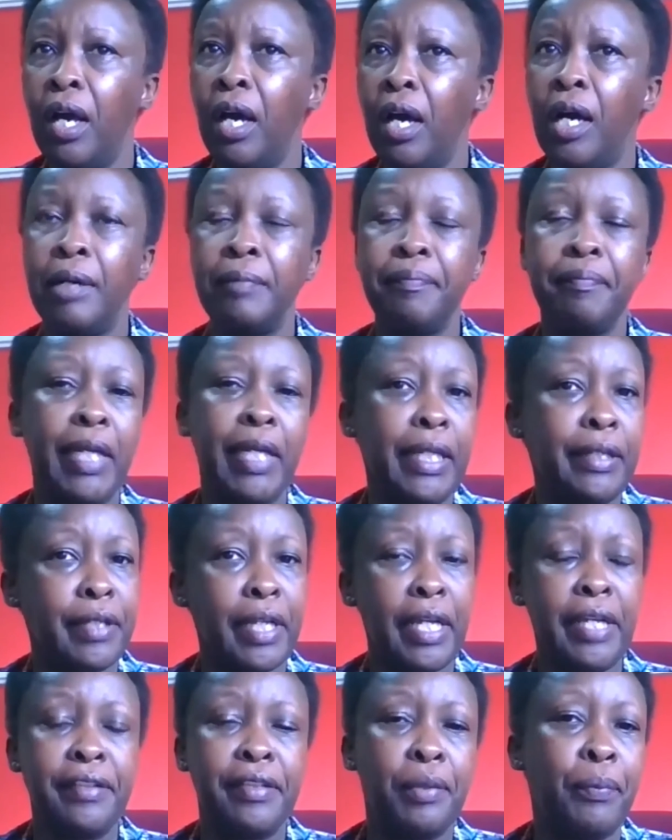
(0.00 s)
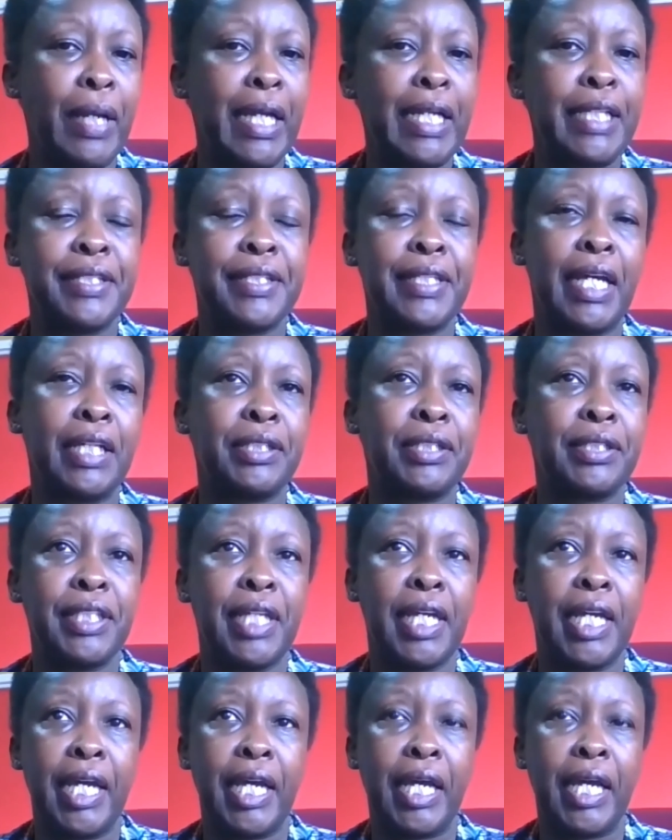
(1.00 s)
in the ways that
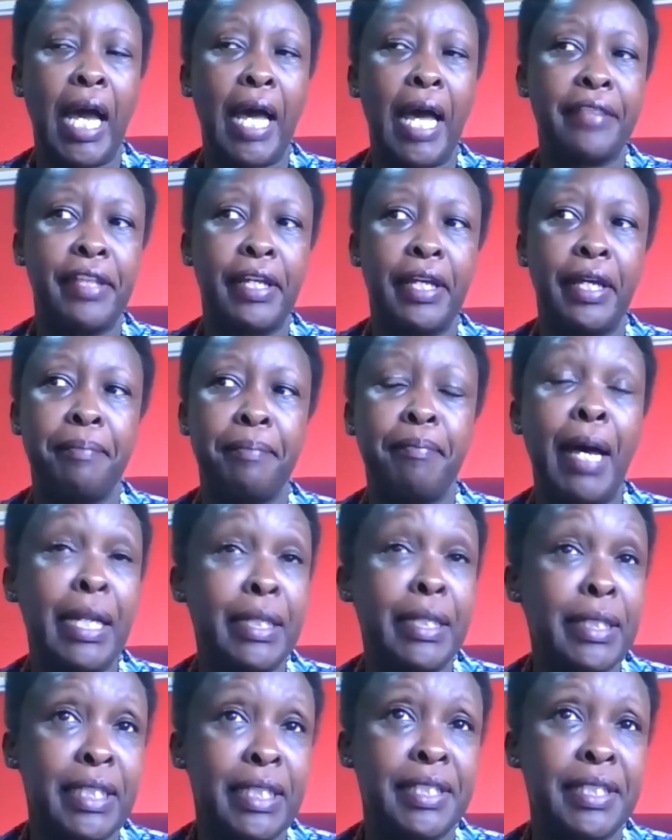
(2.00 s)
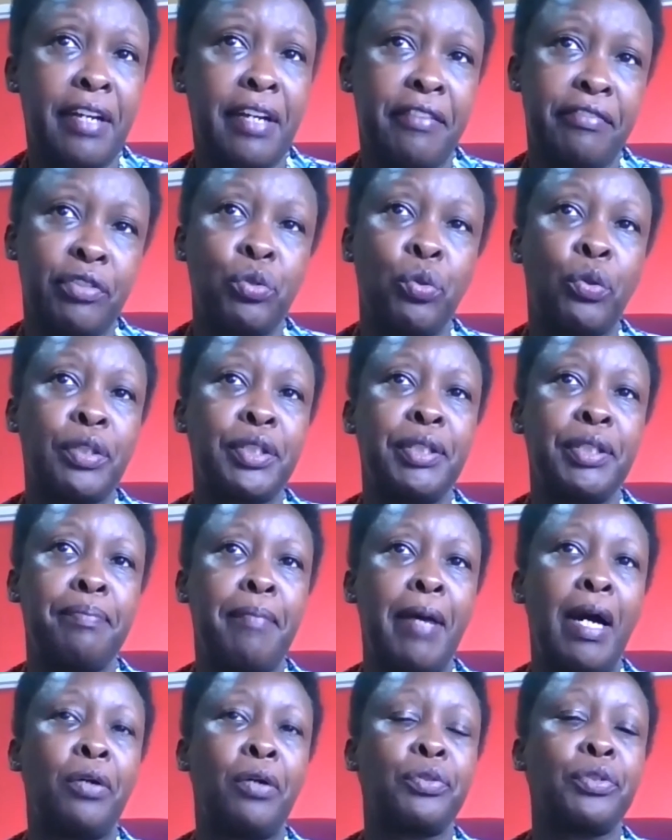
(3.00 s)
the panelists have talked
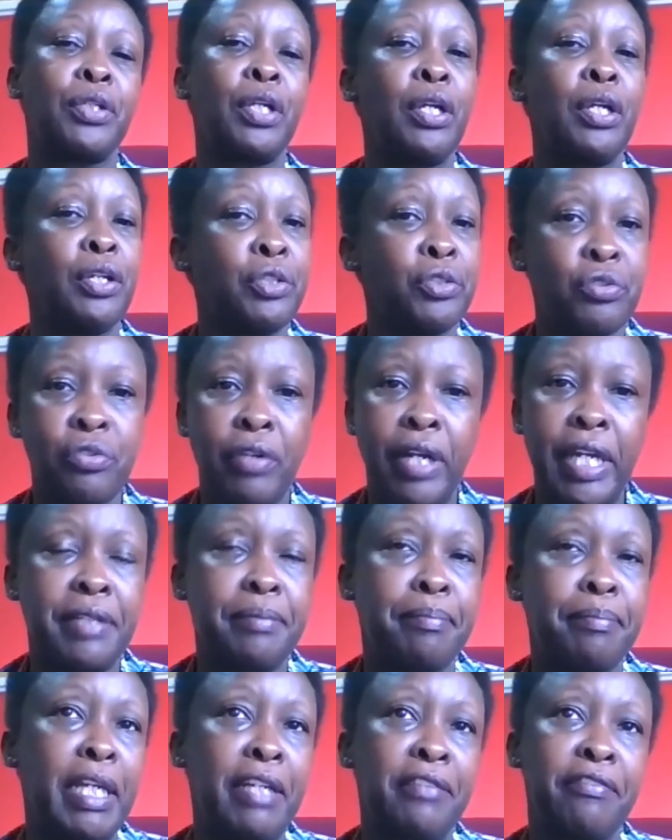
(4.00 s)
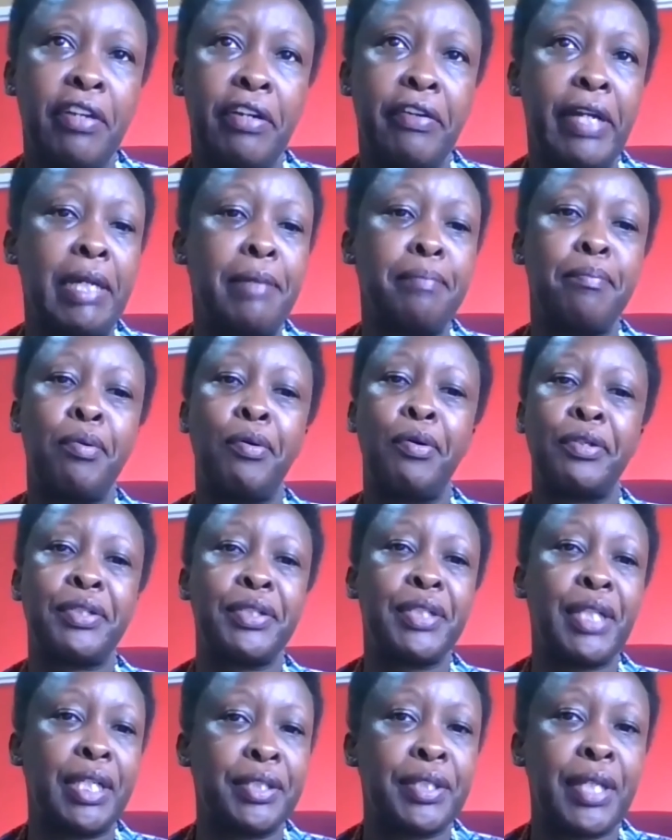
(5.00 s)
about, trade being very
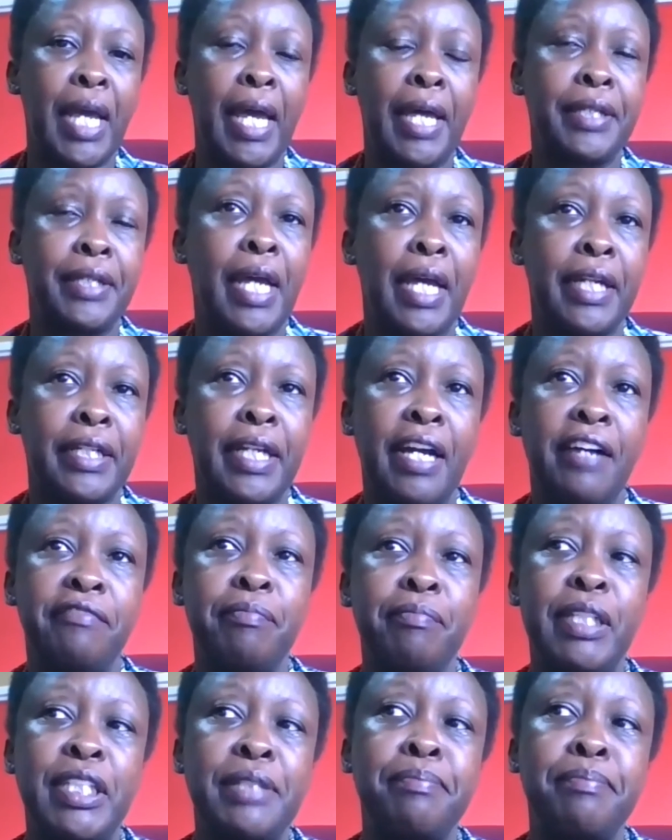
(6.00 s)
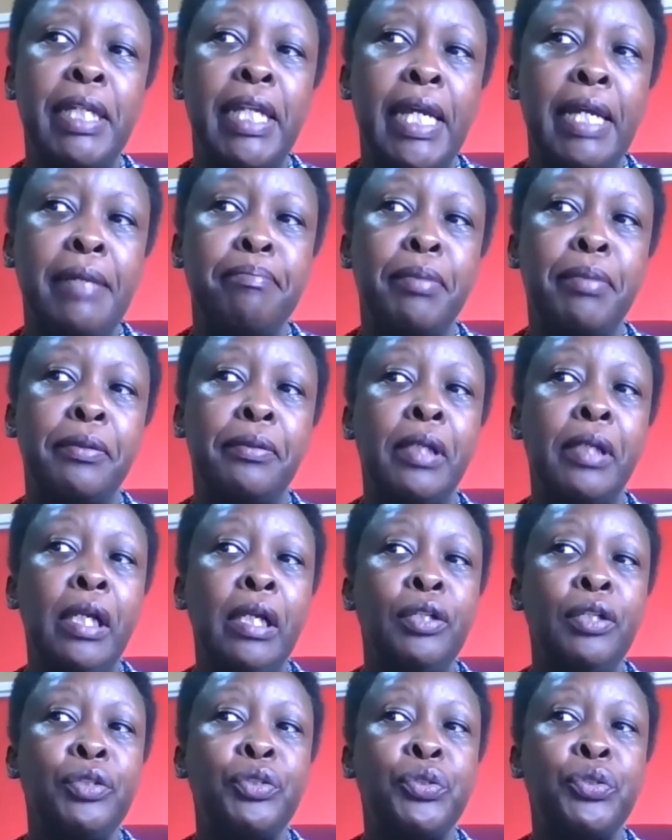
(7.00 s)
important, and governments being able
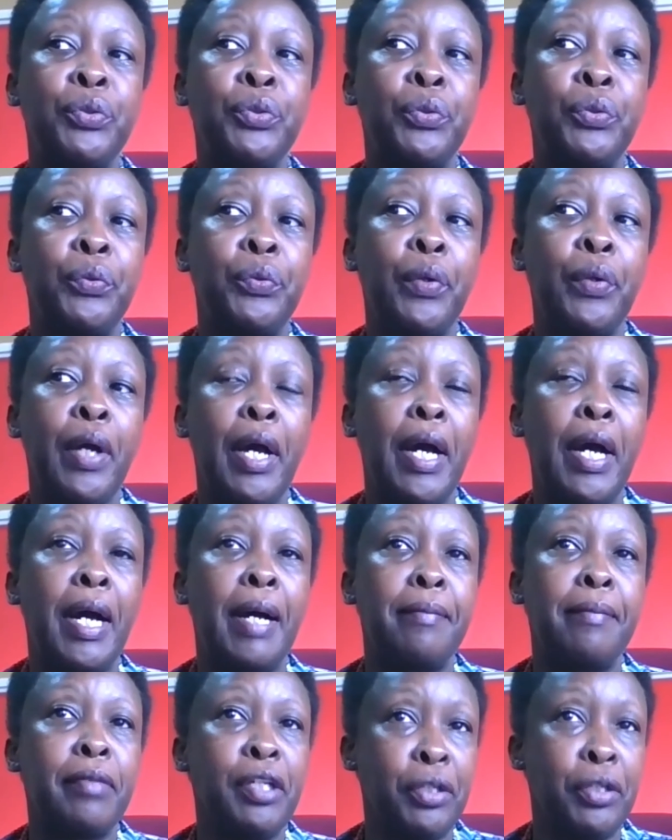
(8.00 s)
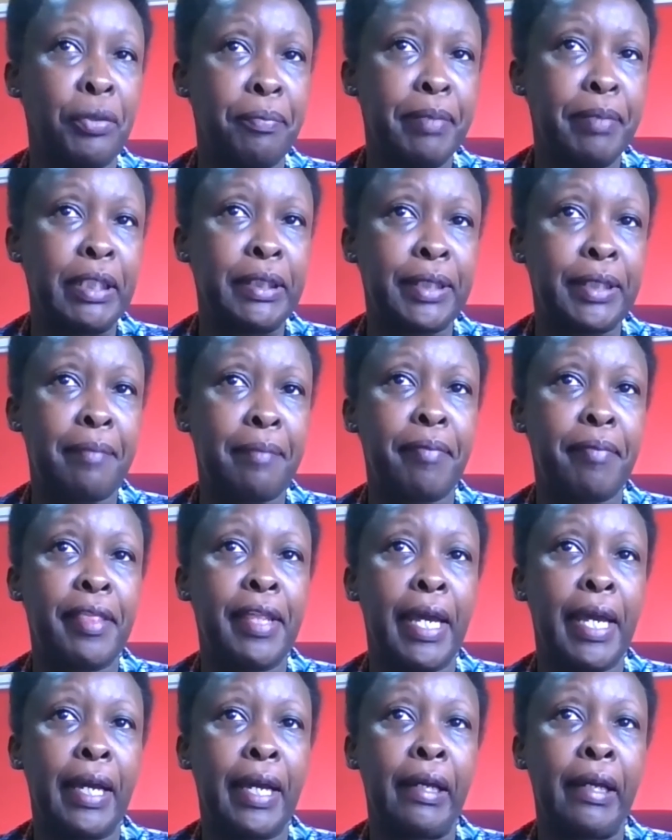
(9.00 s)
to build up
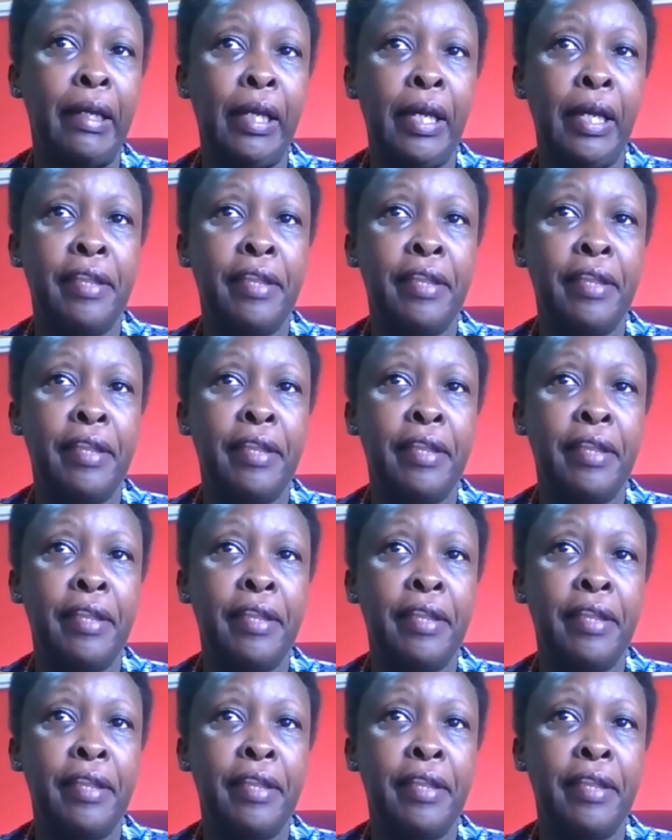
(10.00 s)
their